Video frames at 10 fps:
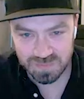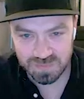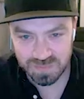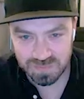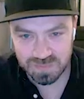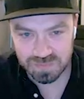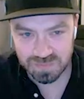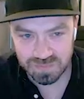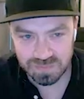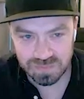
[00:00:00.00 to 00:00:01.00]

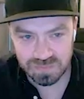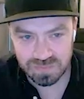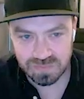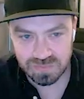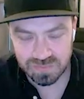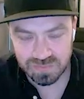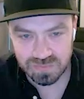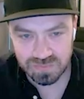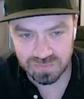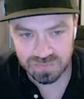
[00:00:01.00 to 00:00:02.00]

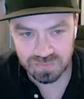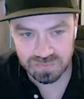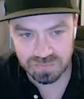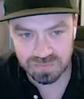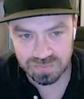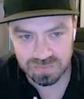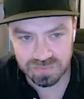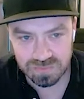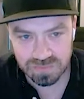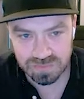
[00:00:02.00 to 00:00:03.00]

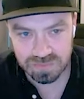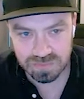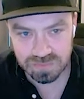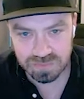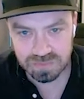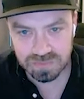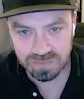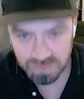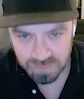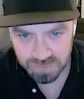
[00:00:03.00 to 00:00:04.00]

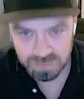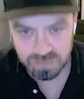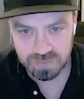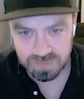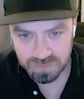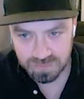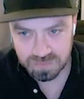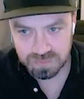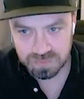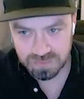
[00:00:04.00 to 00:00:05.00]

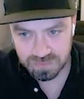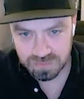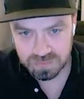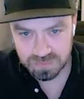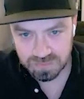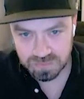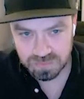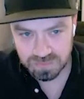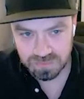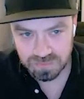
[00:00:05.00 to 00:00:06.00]

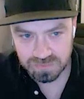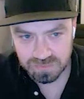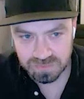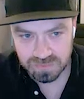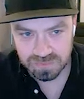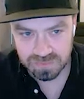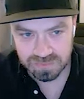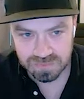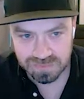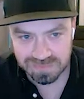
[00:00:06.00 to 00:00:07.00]

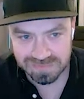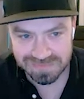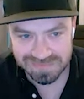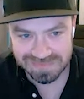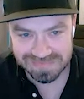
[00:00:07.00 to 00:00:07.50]
This person isn't speaking.